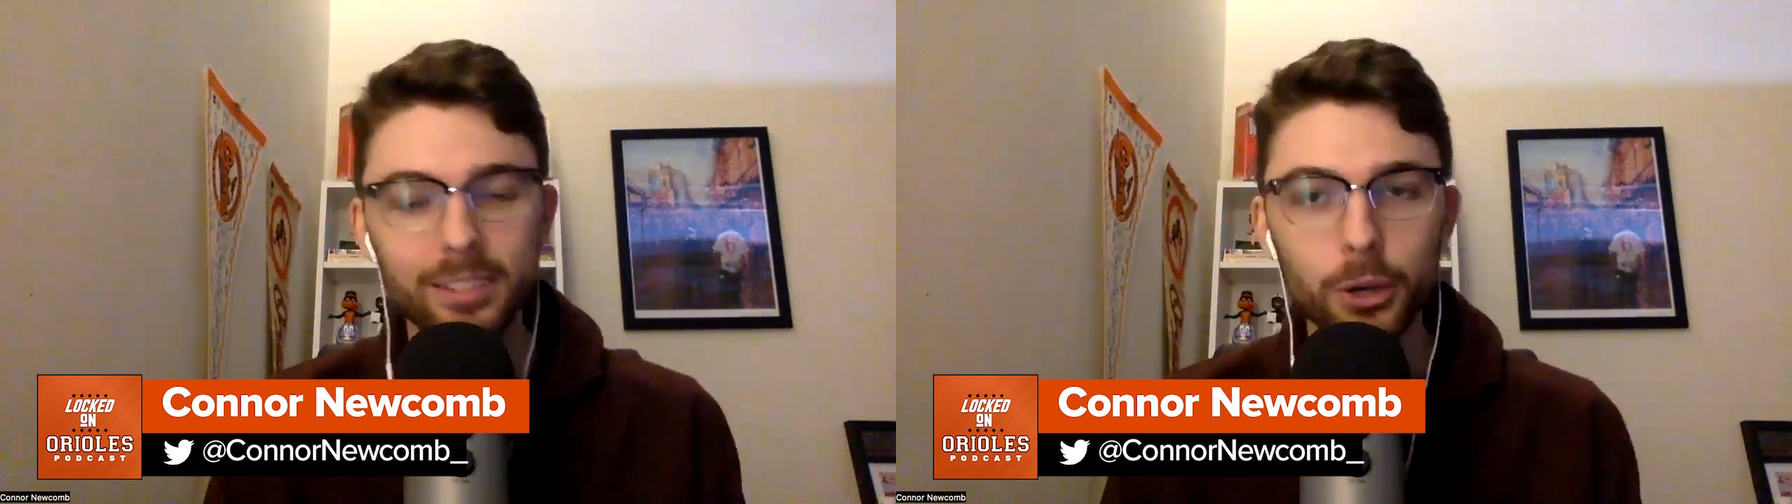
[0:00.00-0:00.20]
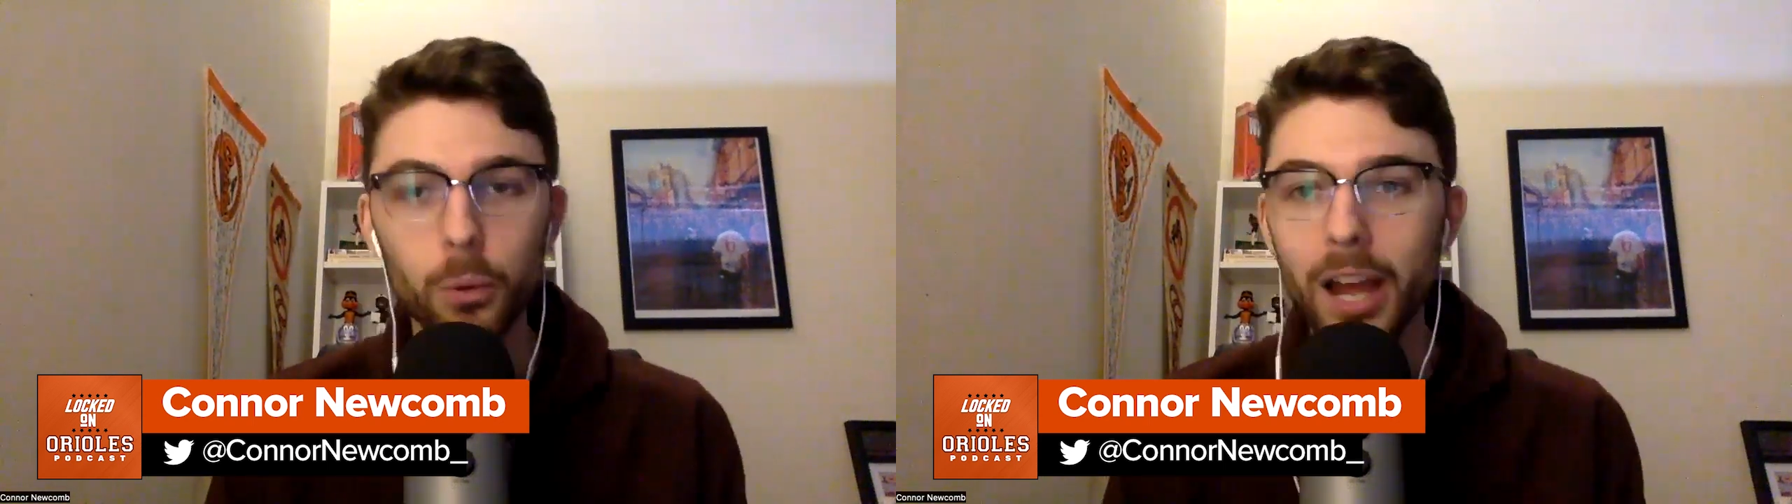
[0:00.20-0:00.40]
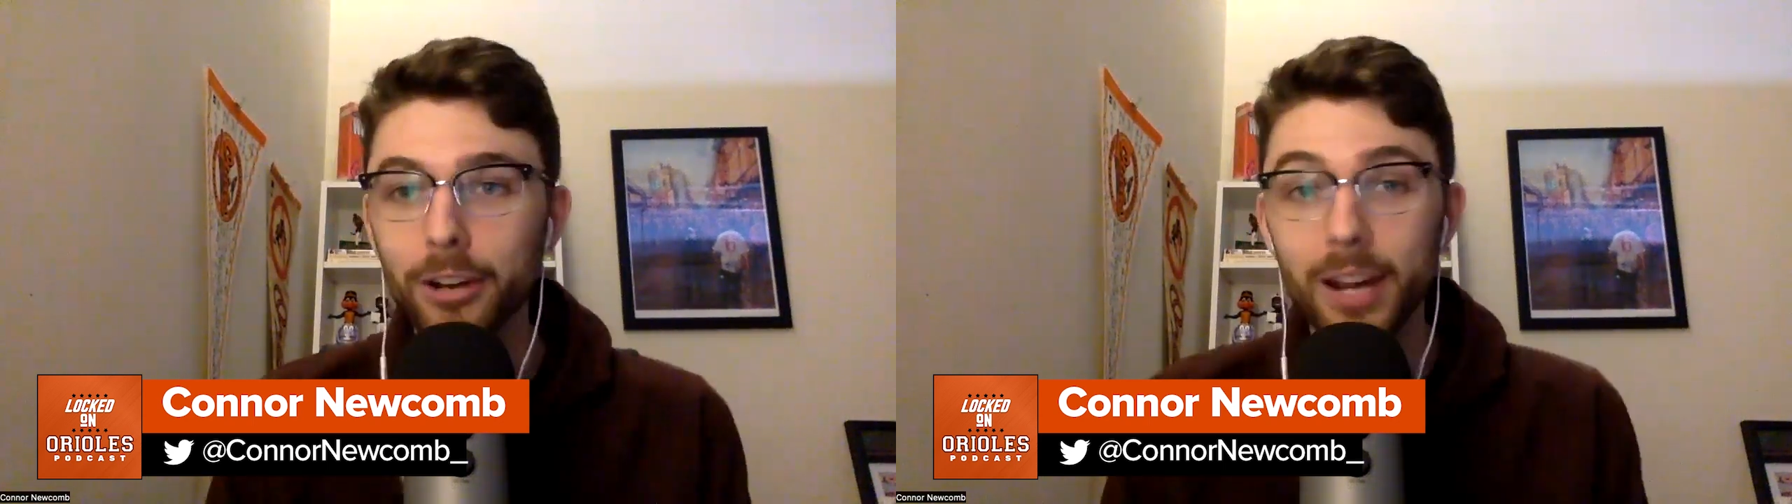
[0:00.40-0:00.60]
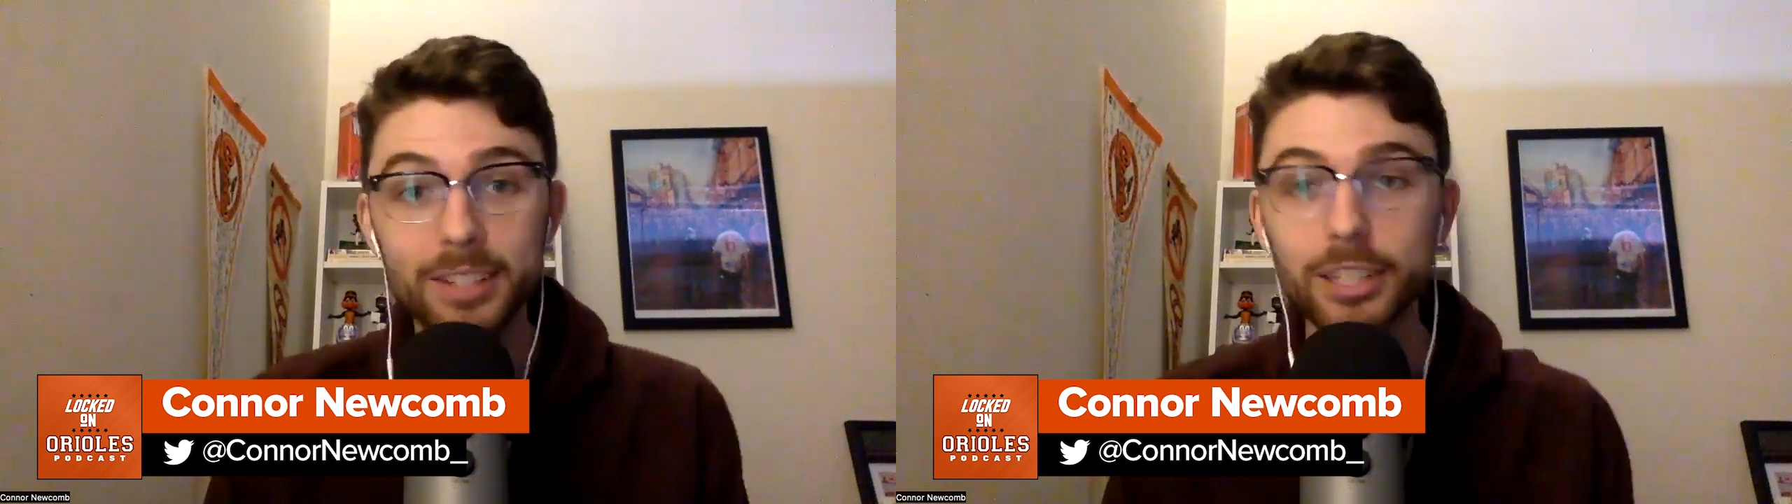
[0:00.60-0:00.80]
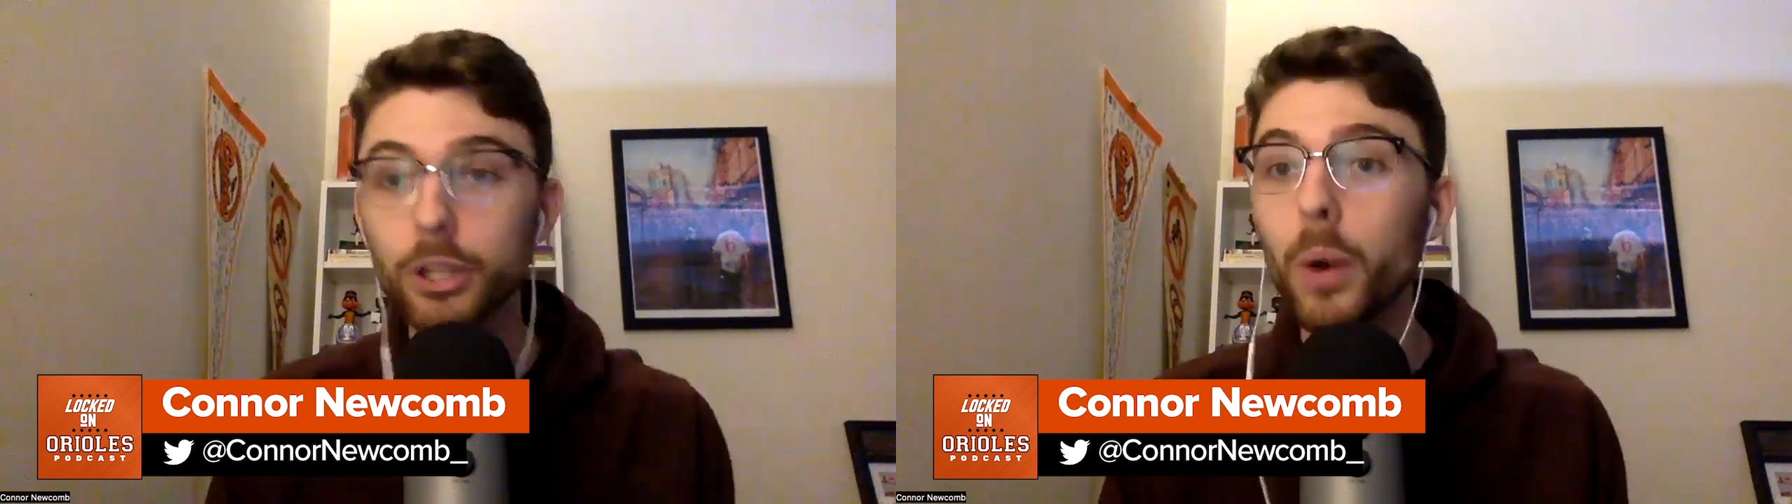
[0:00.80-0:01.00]
you know, why you're
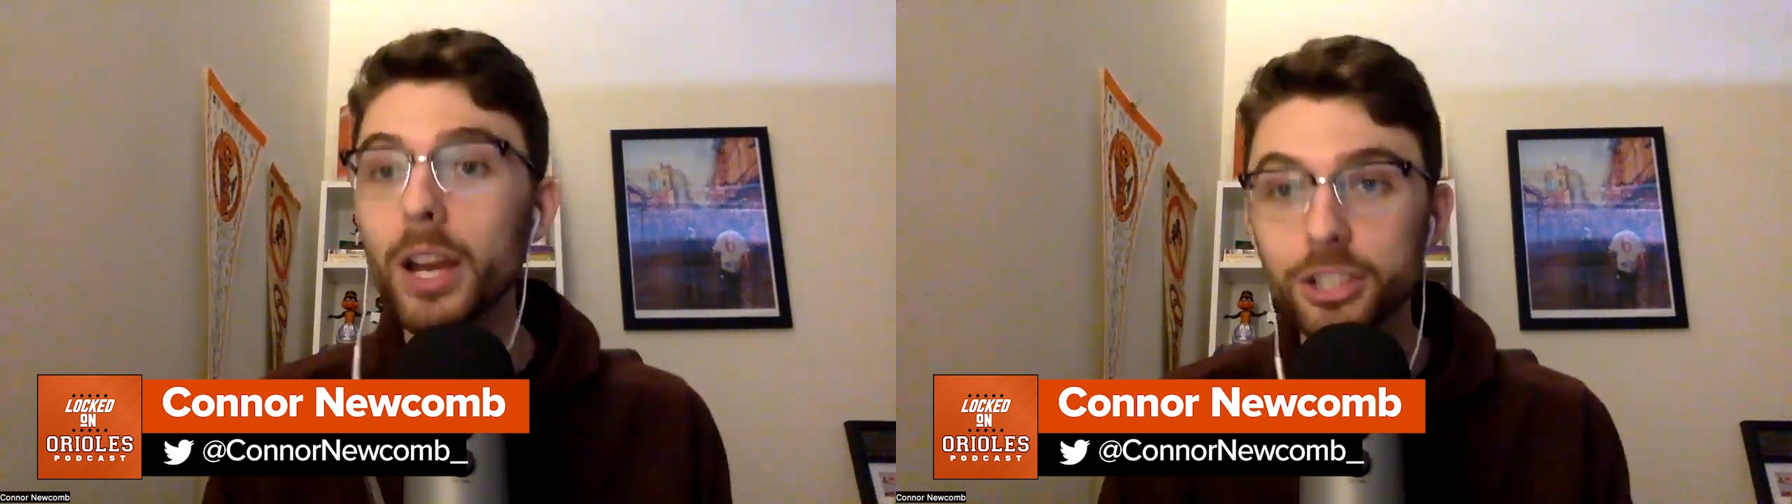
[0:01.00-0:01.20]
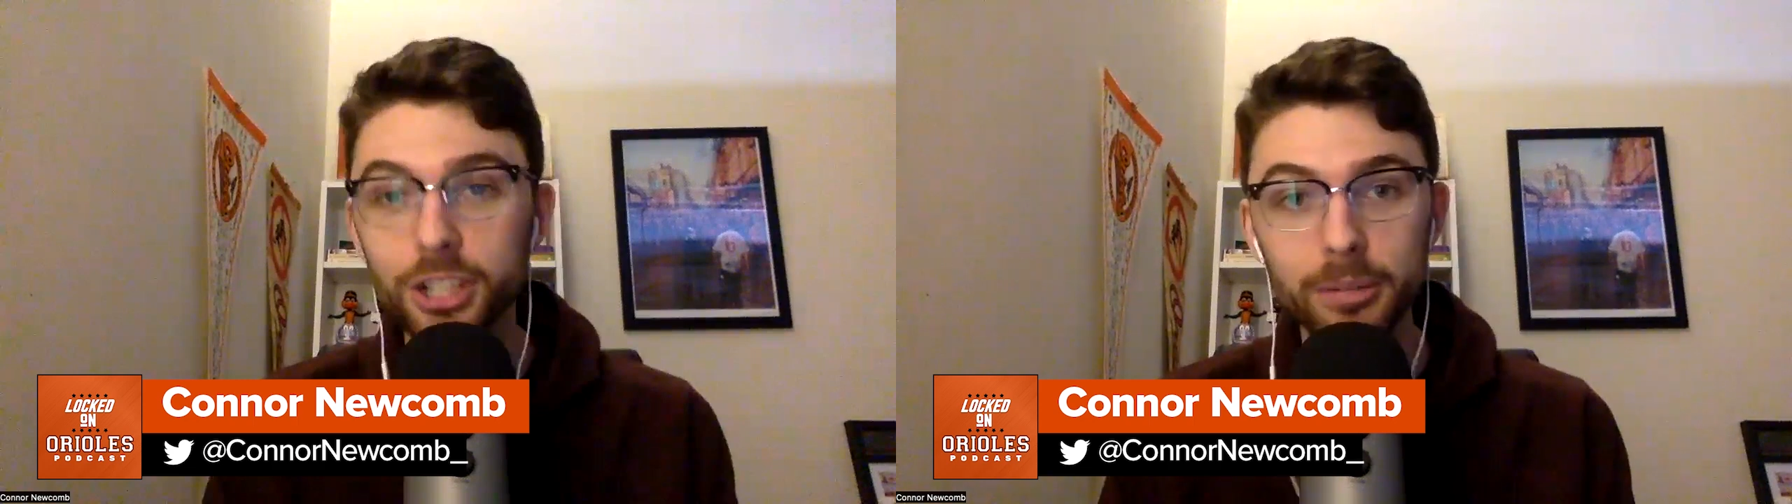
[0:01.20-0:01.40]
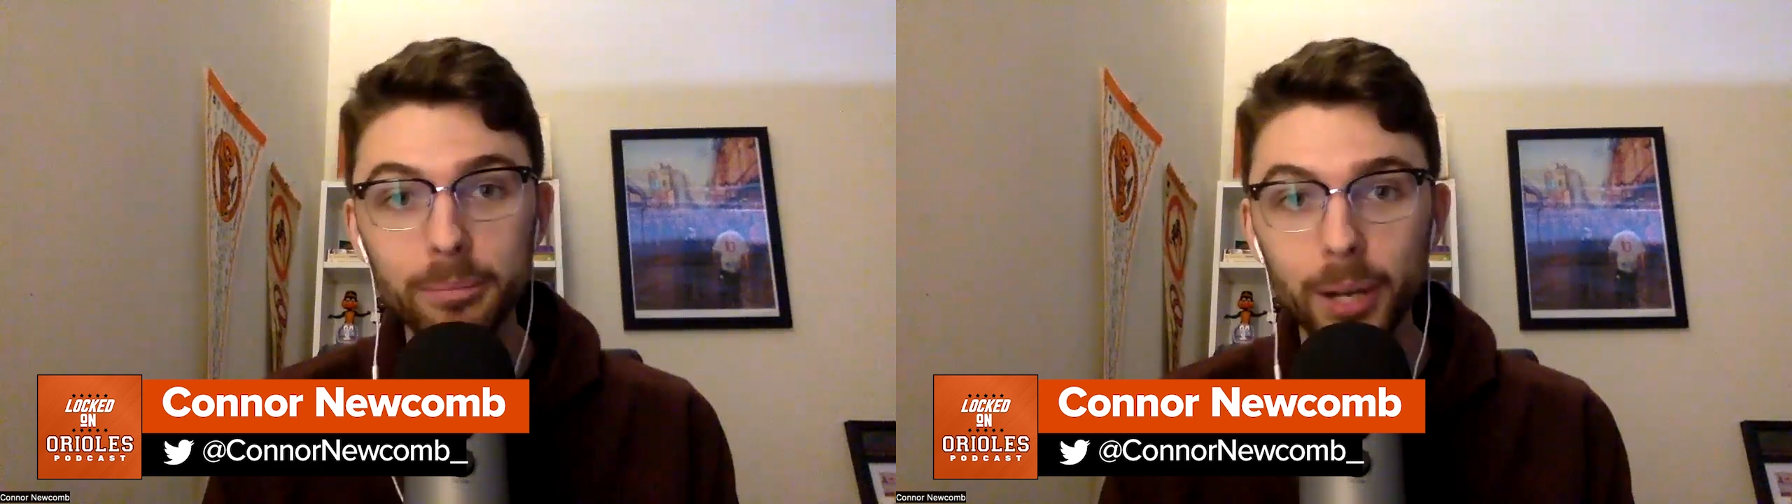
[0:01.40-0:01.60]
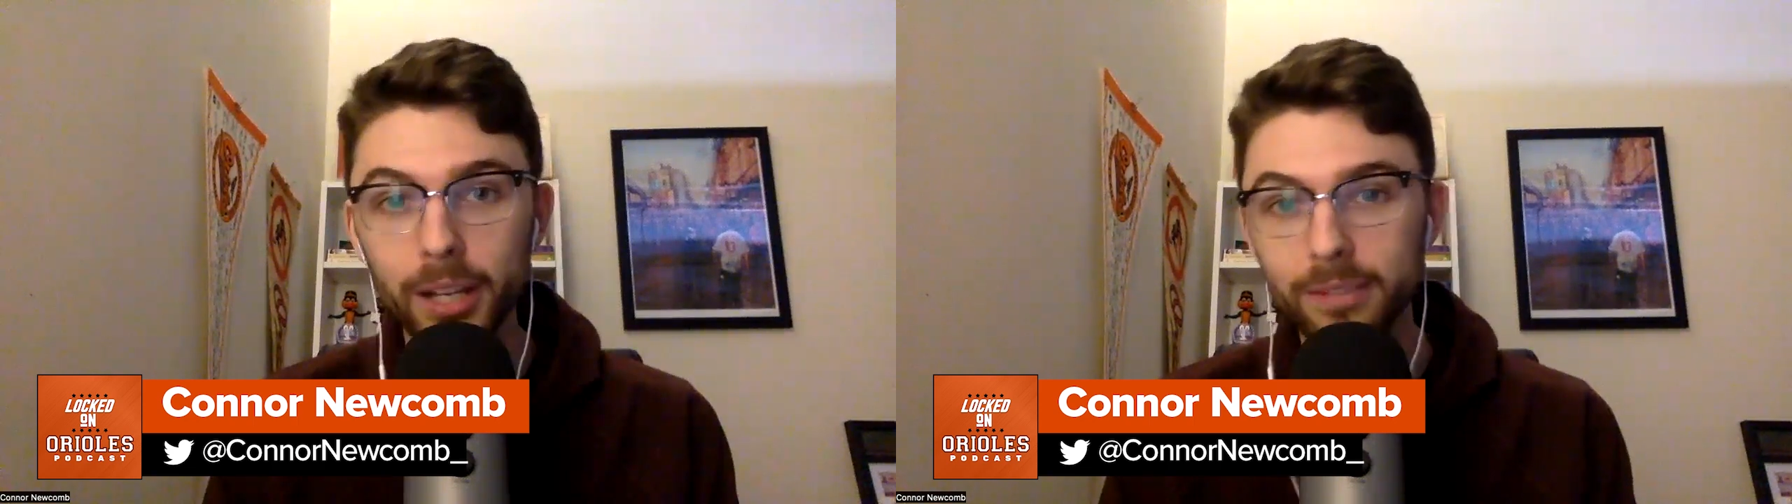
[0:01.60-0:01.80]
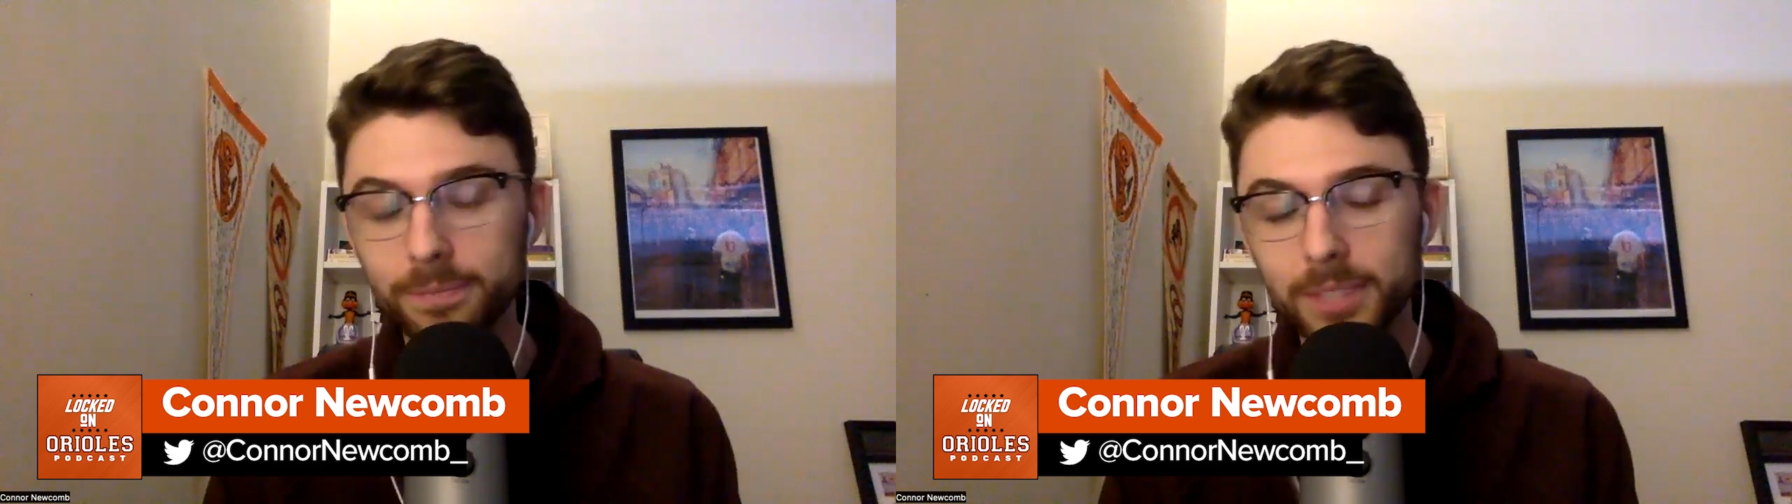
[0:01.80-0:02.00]
asking the question,
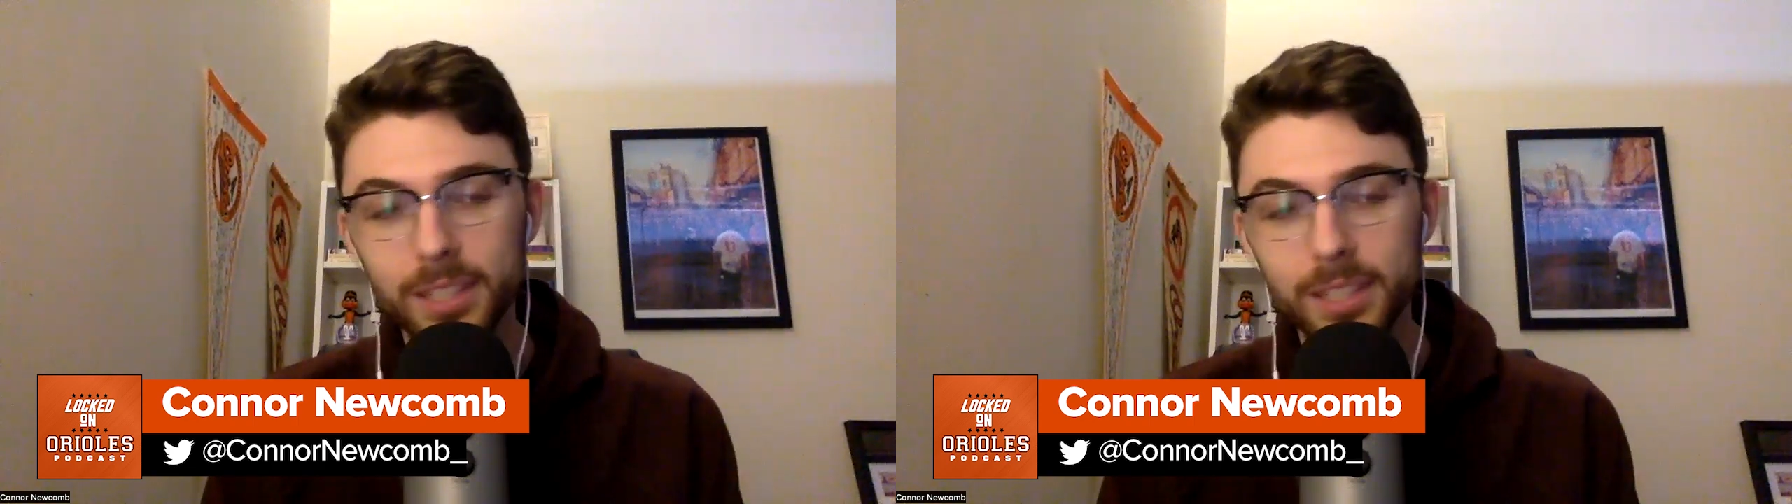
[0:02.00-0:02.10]
but